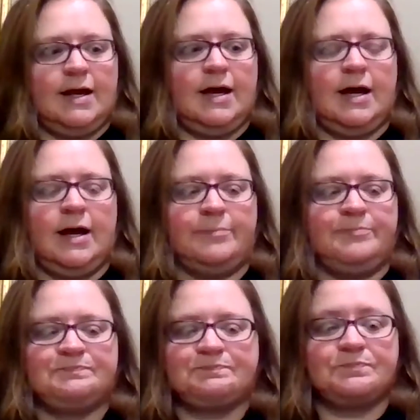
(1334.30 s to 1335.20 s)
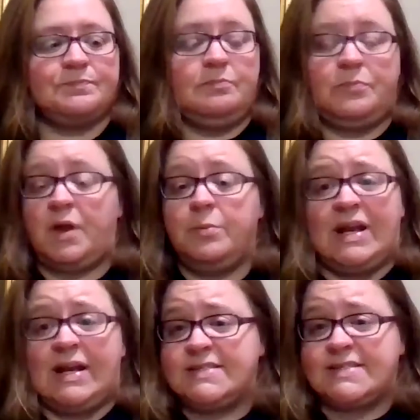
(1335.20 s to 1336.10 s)

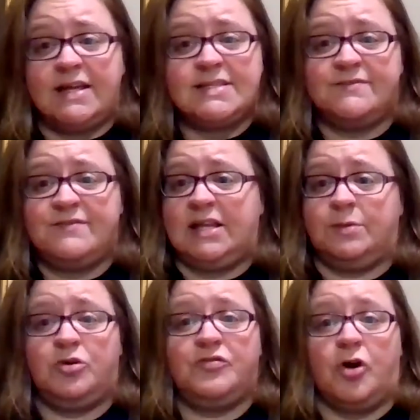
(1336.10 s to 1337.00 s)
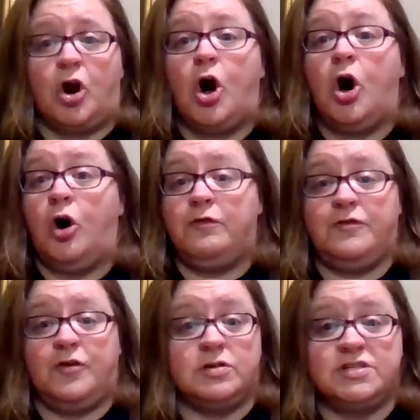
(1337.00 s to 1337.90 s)
But it's available for all
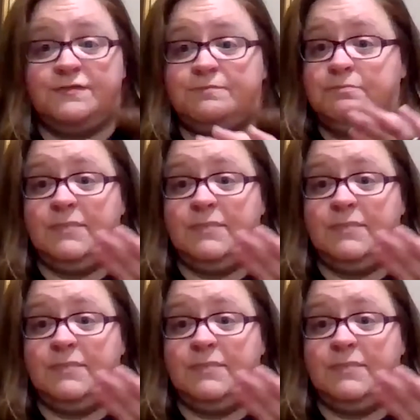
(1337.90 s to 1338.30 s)
folks.